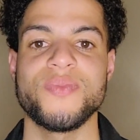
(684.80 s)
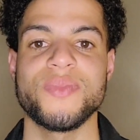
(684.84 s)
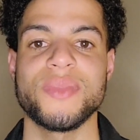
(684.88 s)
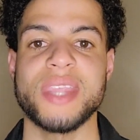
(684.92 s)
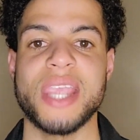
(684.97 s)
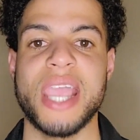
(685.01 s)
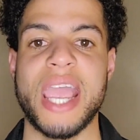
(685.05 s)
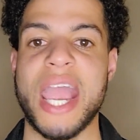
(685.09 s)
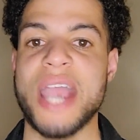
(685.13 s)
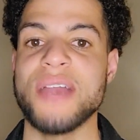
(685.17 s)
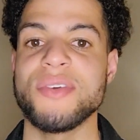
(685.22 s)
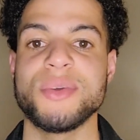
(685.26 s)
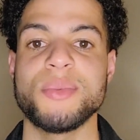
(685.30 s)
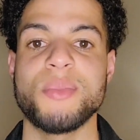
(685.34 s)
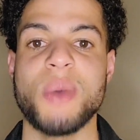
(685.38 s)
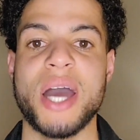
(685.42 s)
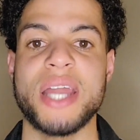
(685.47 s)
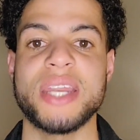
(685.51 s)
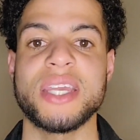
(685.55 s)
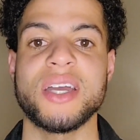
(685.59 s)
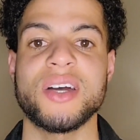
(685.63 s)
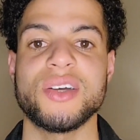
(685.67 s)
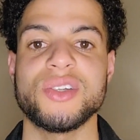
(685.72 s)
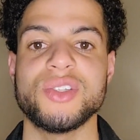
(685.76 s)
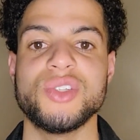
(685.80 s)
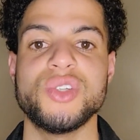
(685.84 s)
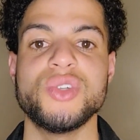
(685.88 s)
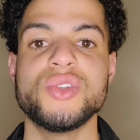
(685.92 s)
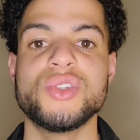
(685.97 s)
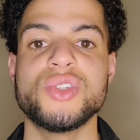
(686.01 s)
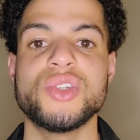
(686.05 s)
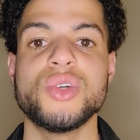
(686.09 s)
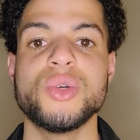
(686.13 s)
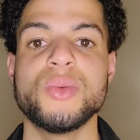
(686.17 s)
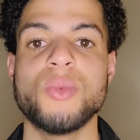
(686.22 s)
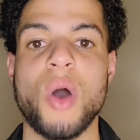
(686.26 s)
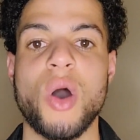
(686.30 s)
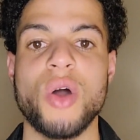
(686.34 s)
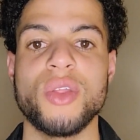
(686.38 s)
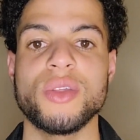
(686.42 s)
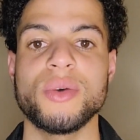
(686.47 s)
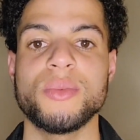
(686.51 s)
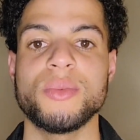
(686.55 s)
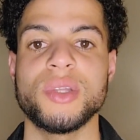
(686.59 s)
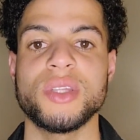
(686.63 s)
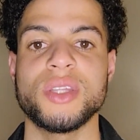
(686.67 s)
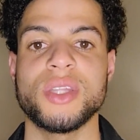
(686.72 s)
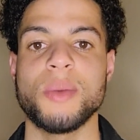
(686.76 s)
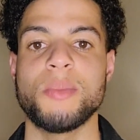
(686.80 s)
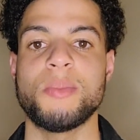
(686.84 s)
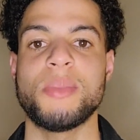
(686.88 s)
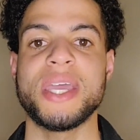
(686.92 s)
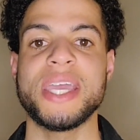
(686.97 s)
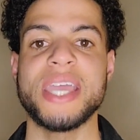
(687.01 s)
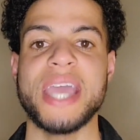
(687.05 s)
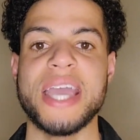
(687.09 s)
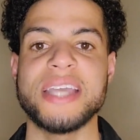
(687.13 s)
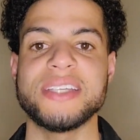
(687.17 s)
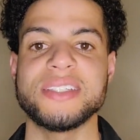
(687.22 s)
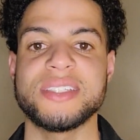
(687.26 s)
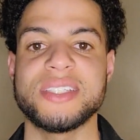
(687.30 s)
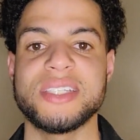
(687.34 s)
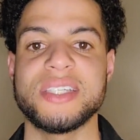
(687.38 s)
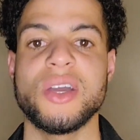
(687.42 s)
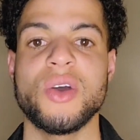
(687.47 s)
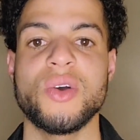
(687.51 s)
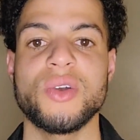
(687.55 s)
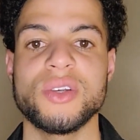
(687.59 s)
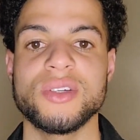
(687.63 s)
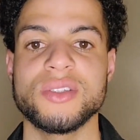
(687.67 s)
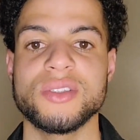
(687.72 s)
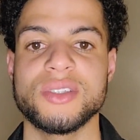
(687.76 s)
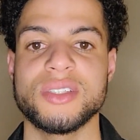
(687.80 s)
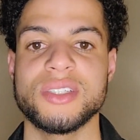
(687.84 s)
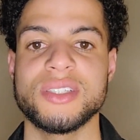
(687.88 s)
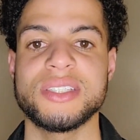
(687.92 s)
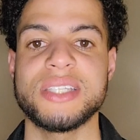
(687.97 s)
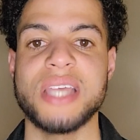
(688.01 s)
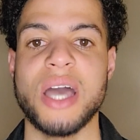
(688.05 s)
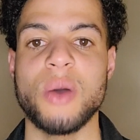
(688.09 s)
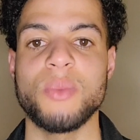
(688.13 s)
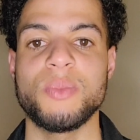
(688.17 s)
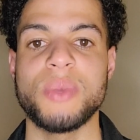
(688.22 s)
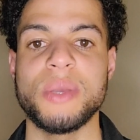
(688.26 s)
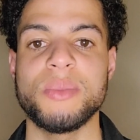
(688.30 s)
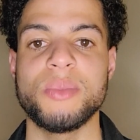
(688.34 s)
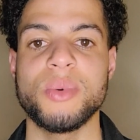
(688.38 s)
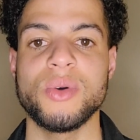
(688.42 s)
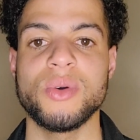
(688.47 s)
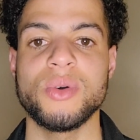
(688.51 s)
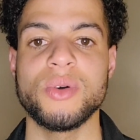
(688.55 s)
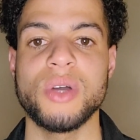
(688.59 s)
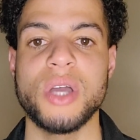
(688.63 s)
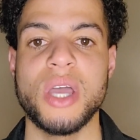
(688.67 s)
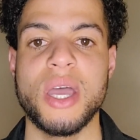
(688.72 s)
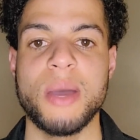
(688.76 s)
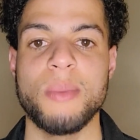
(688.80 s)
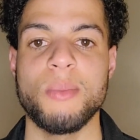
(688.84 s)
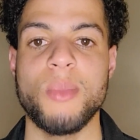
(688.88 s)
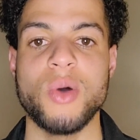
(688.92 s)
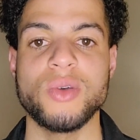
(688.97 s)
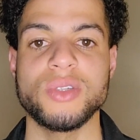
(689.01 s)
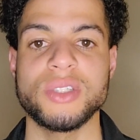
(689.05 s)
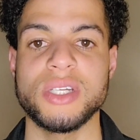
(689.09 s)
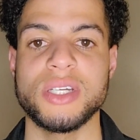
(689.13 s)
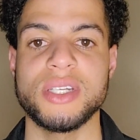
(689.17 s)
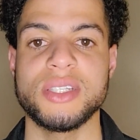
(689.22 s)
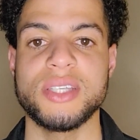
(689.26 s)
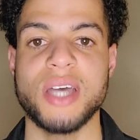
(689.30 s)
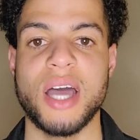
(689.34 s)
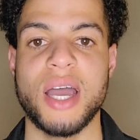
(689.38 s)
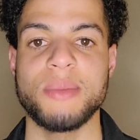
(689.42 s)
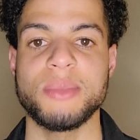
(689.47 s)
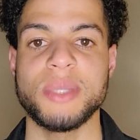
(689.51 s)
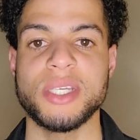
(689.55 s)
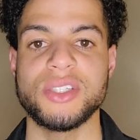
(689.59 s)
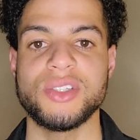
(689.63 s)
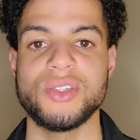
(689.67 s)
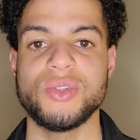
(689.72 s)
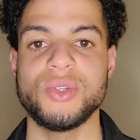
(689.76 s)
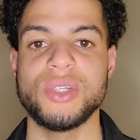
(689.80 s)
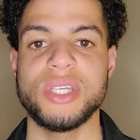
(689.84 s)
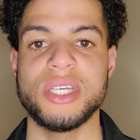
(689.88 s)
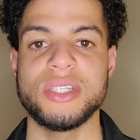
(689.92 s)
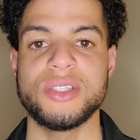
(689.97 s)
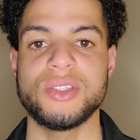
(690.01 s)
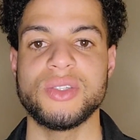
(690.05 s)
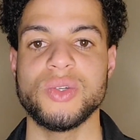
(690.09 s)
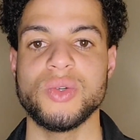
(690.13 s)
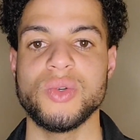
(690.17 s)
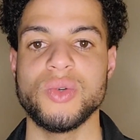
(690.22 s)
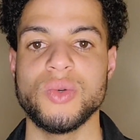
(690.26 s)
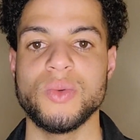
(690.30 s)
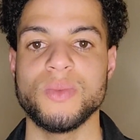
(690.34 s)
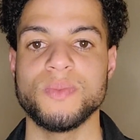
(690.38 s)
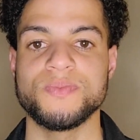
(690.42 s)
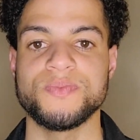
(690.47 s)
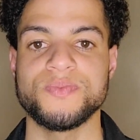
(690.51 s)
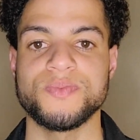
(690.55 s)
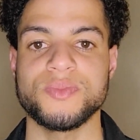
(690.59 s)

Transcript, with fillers: everybody on YouTube, all the, the big agency owners just tell people most of the time that you need to